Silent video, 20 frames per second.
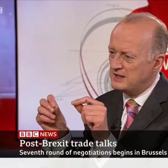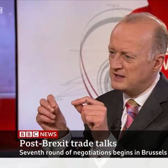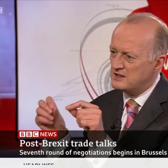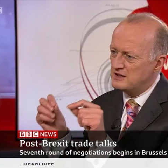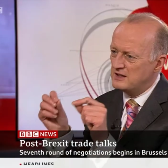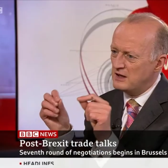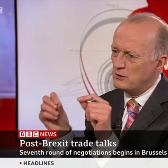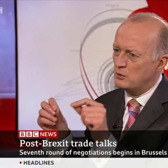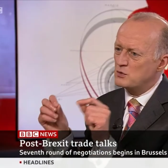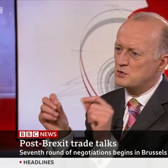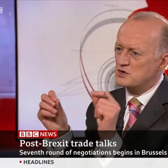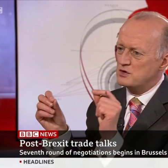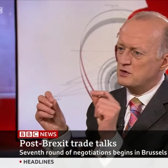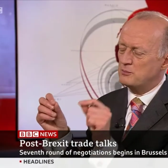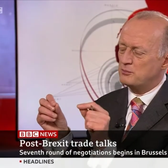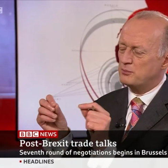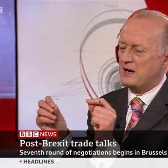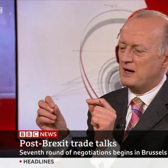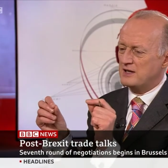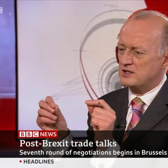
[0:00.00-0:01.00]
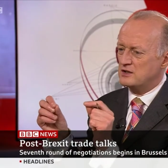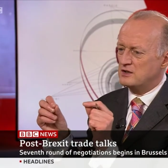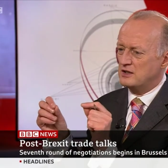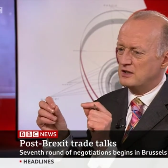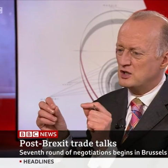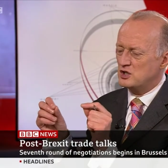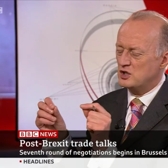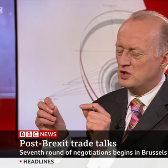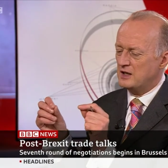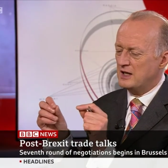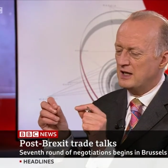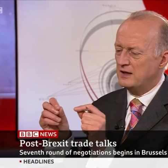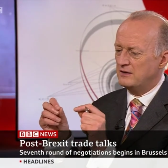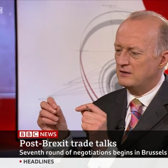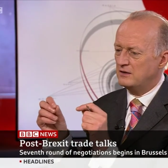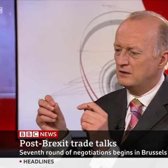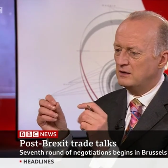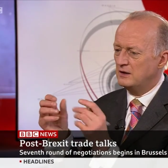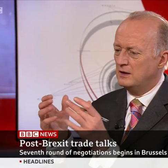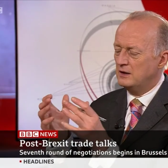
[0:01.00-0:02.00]
isn't there also a practical issue here
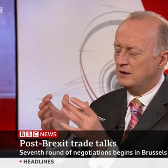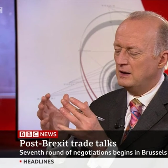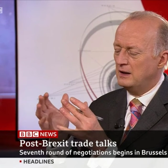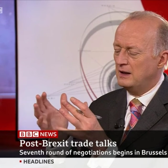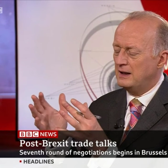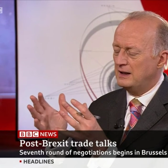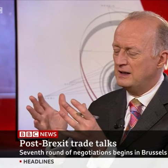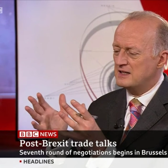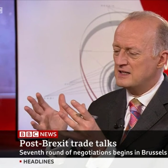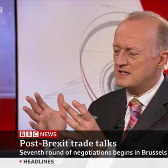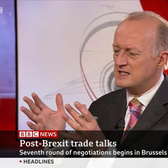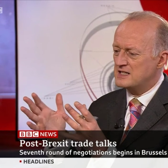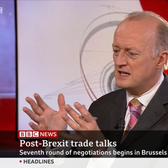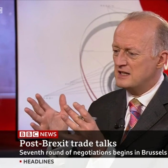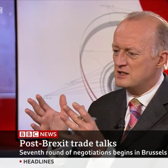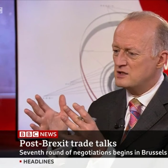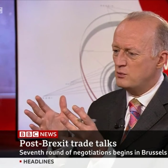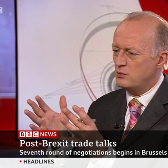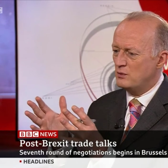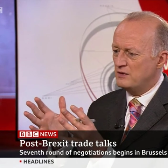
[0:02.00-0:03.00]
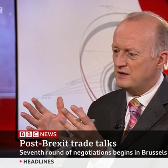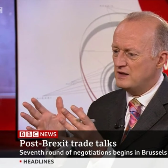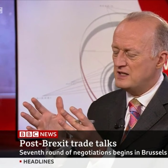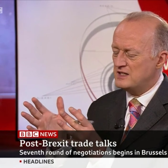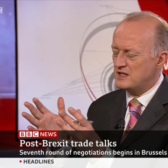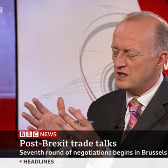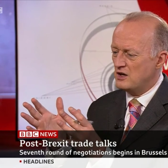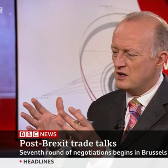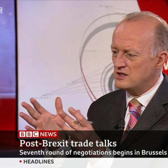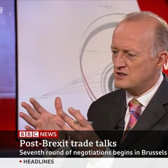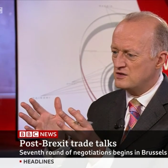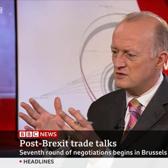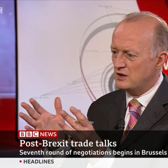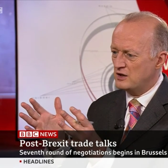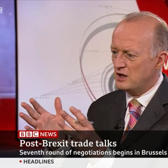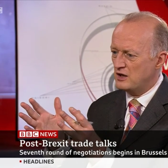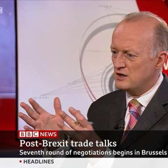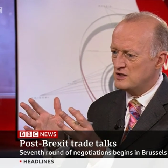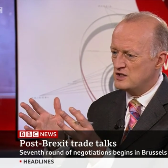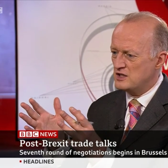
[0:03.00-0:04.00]
that, in a sense, with these kinds of
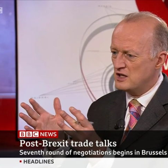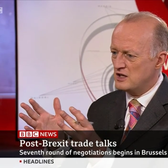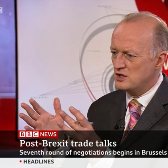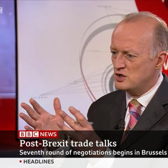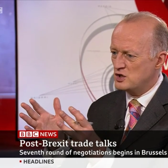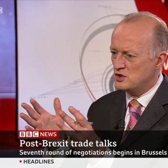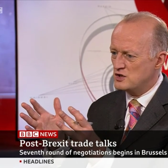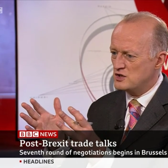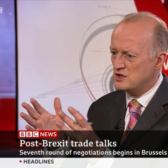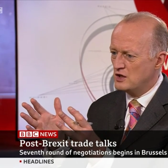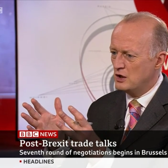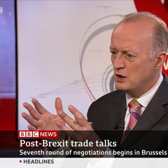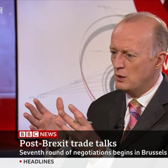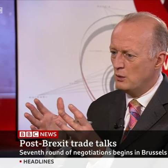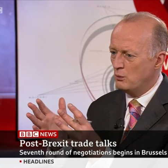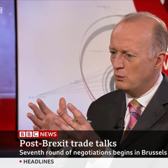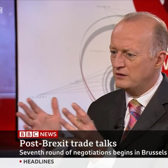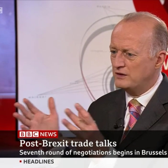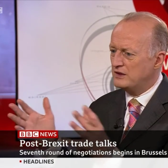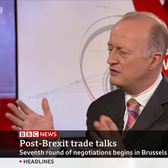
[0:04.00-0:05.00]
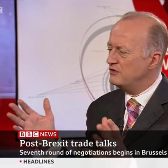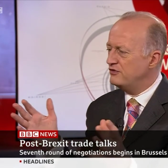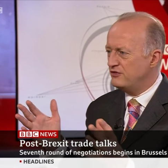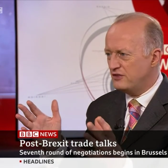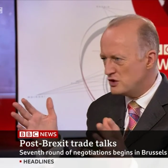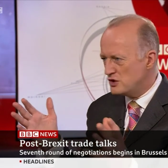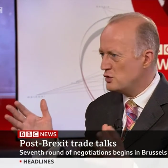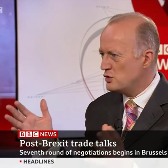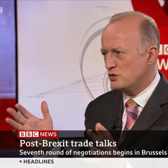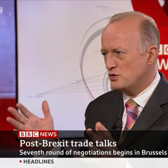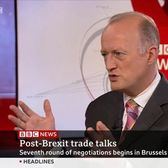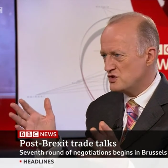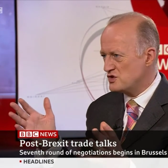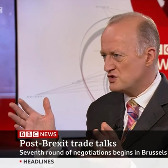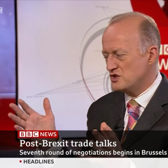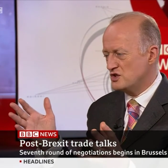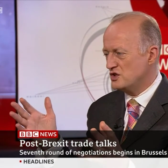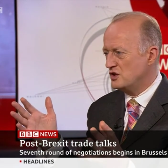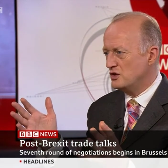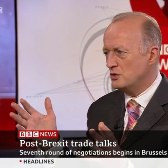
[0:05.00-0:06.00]
negotiations, what the officials
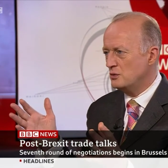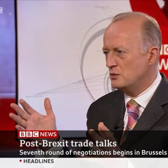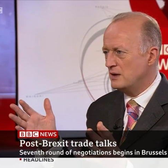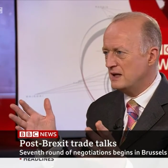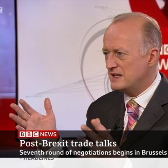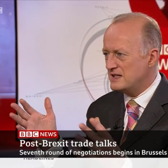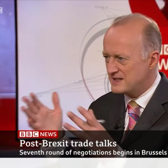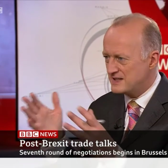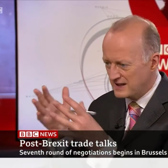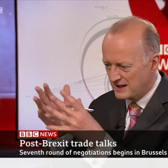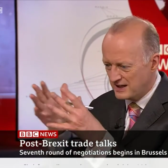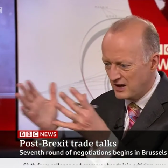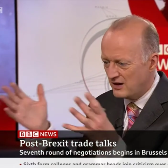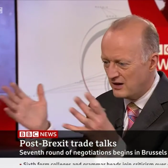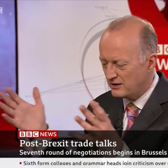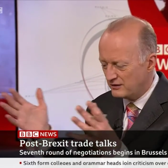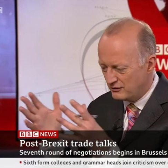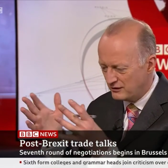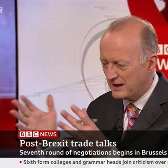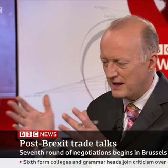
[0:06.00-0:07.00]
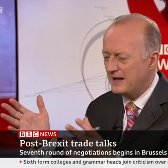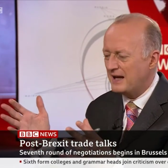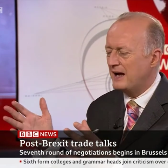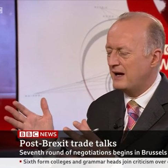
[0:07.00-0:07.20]
do is they kind of lay